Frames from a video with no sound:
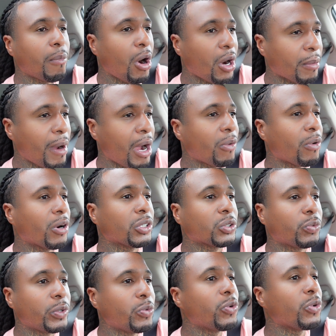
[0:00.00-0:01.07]
Mark my
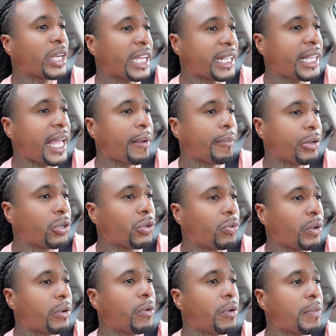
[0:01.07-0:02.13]
words, we will get that blue.
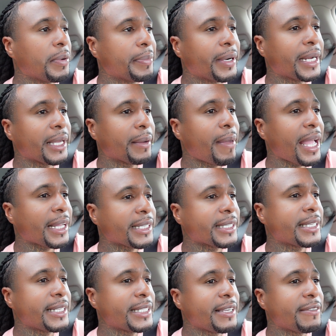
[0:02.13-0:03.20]
We will be bringing back the
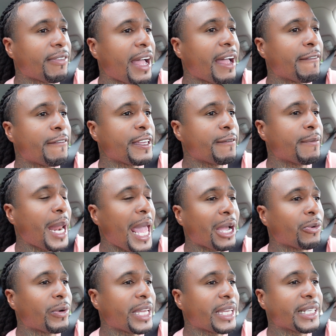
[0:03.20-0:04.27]
CT5B
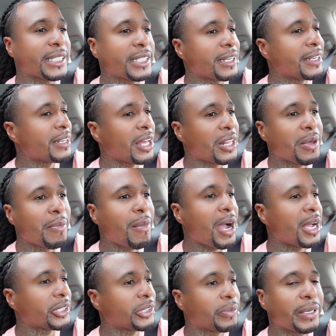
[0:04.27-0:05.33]
black wing. It's another
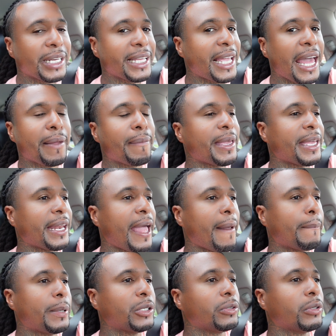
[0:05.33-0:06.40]
monster, but it got to be in
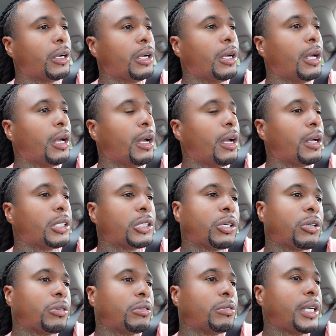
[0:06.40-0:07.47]
that blue.
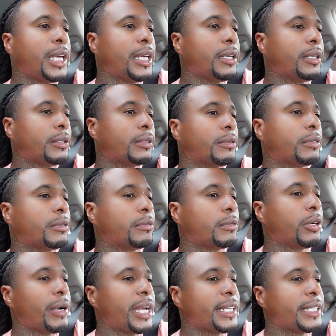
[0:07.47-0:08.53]
So, yeah,
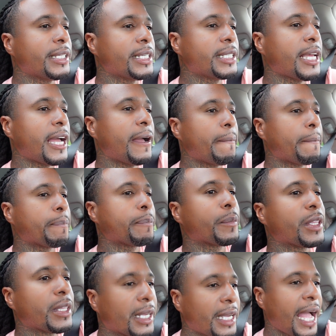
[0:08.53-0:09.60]
we're going to head to the shop.
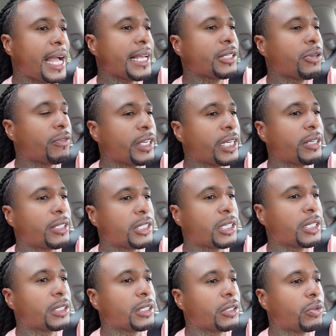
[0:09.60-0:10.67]
The guys over here
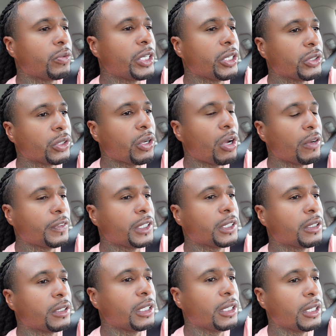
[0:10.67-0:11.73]
took the wheels off
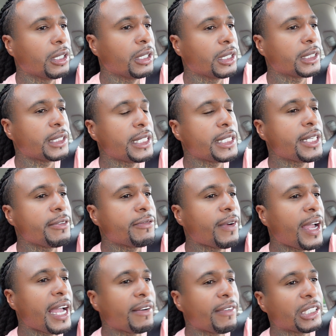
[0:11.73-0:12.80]
the
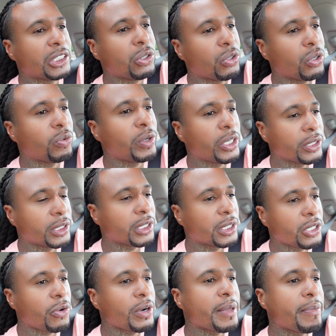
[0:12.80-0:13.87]
CT5. I sold the wheels to
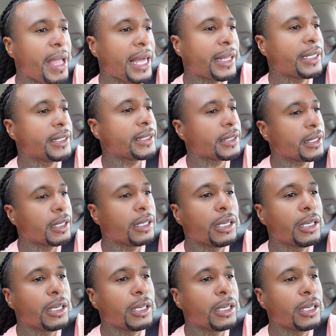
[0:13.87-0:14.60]
Tony Balance,